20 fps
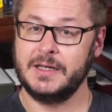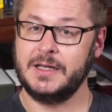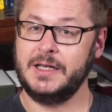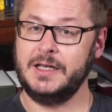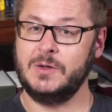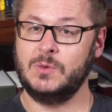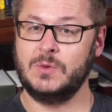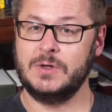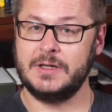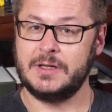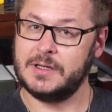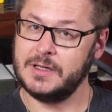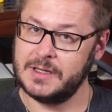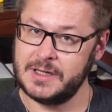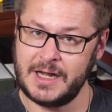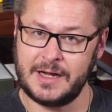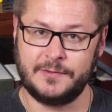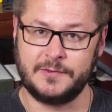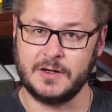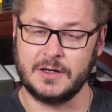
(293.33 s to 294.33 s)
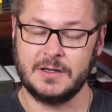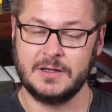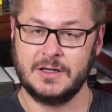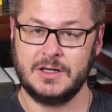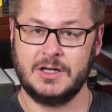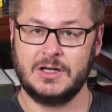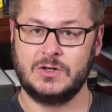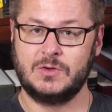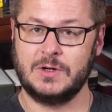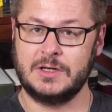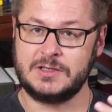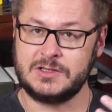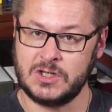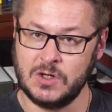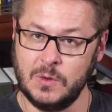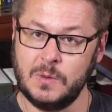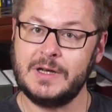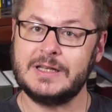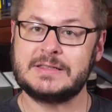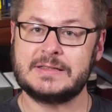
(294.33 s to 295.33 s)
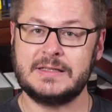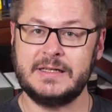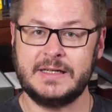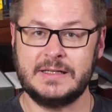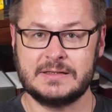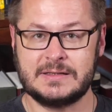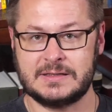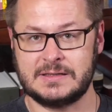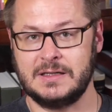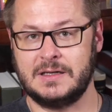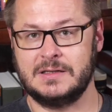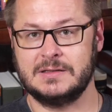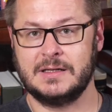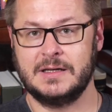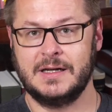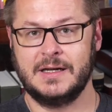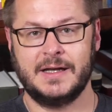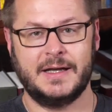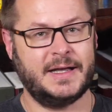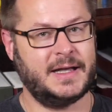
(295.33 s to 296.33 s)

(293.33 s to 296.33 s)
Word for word: he would never gratuitously insult